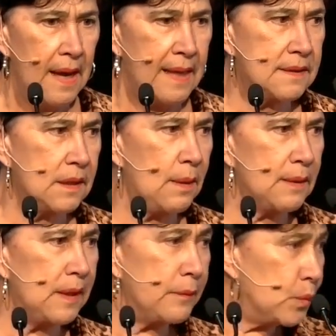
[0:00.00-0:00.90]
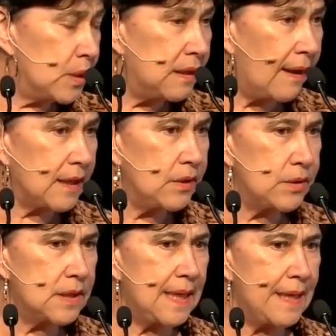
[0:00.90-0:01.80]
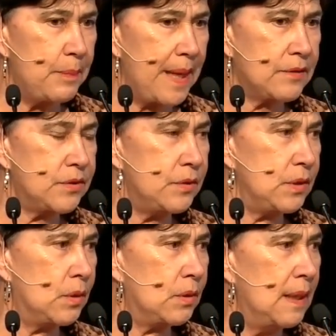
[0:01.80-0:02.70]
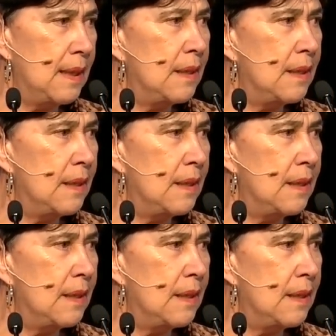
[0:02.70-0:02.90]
And so I would like you to take back to